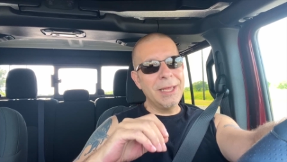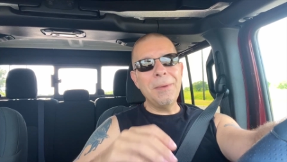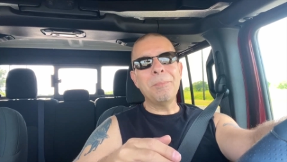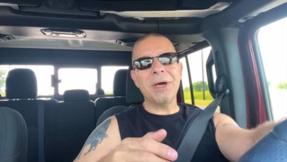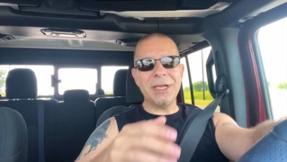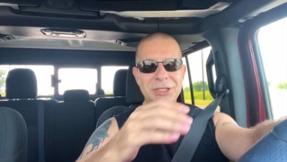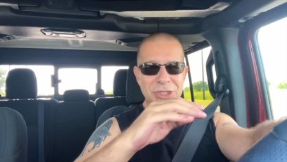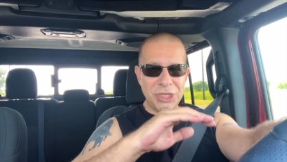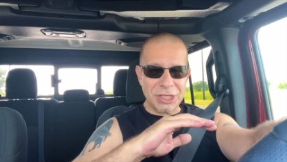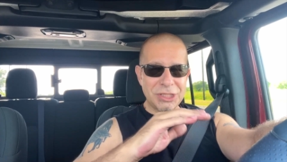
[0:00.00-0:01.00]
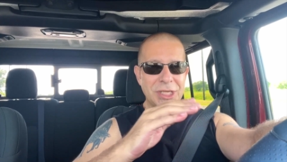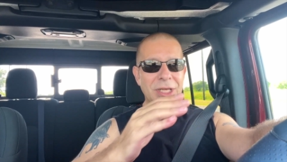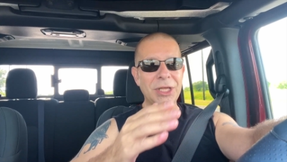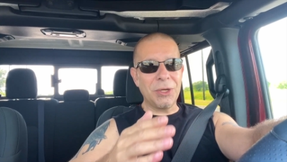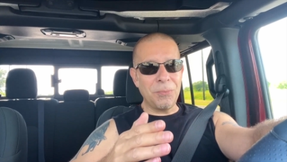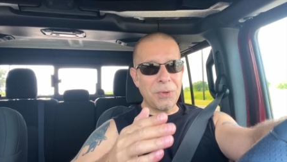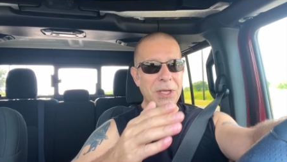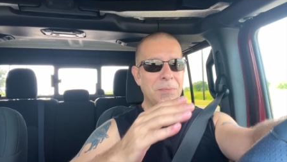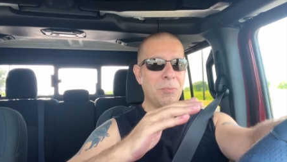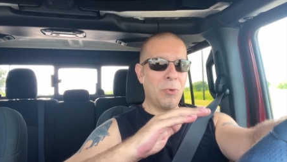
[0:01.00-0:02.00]
but it's just a little
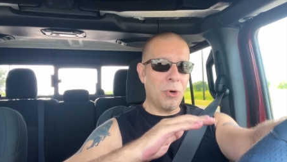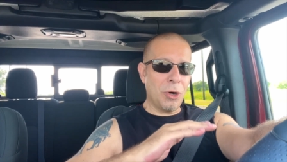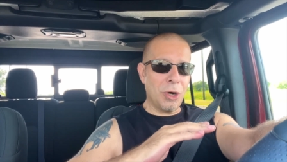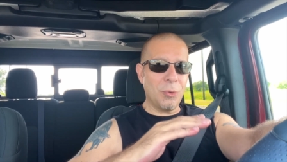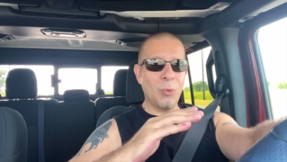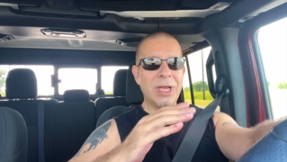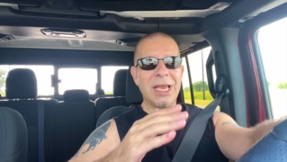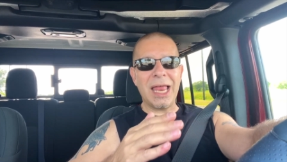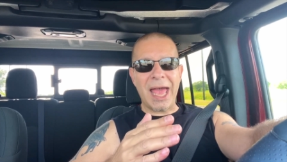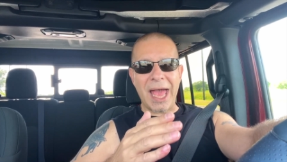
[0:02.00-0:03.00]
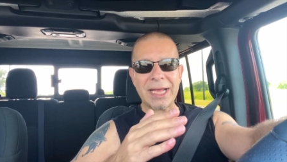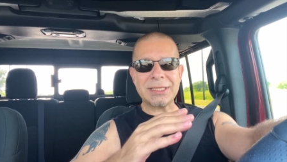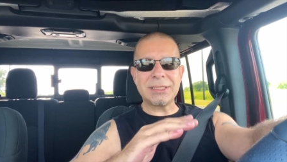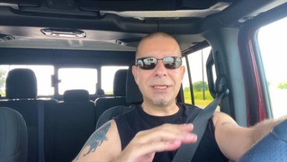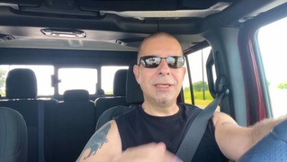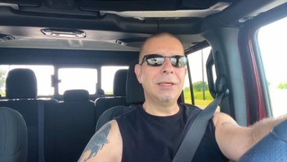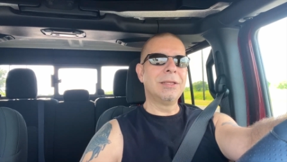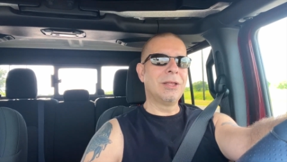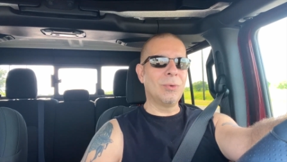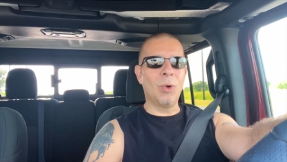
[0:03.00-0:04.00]
bit more relaxed
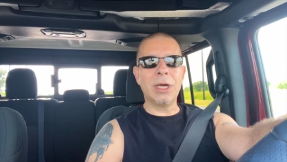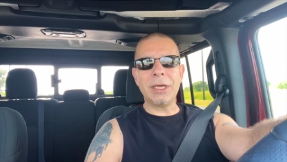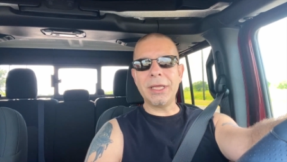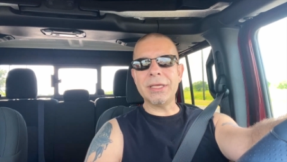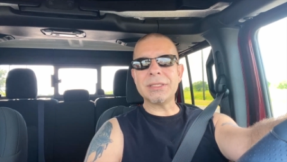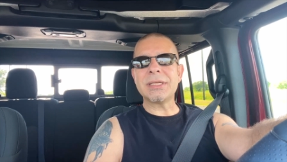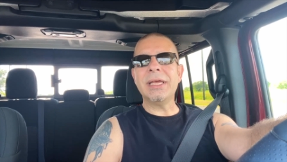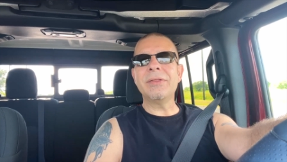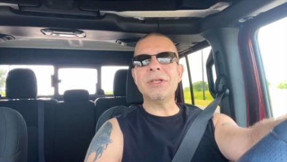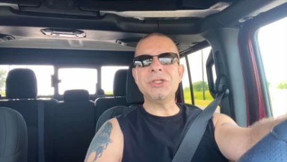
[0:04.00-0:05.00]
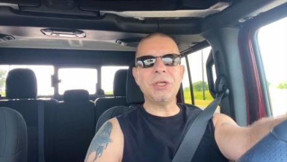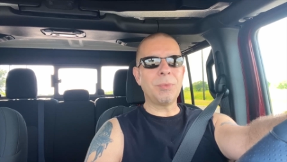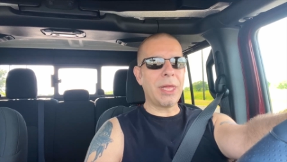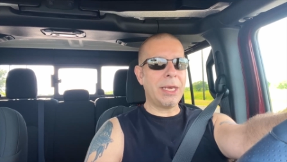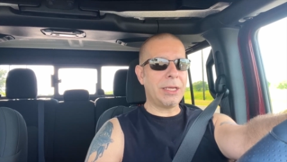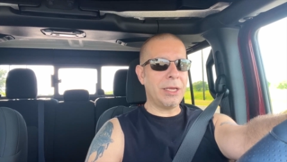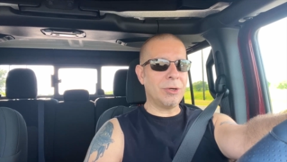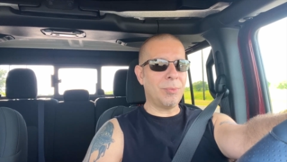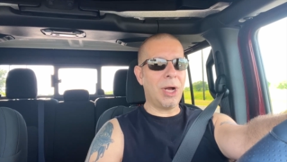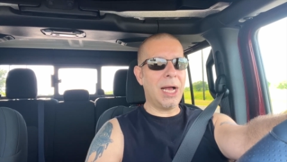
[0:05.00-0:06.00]
than what it is in the Jeep
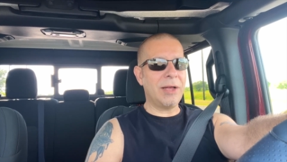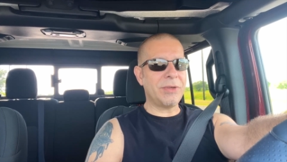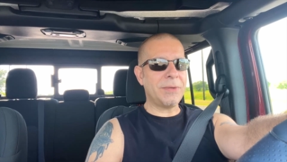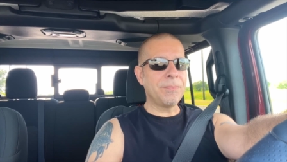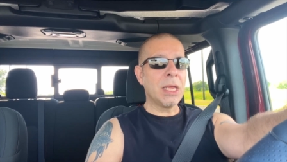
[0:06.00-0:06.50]
Gladiator Mojave.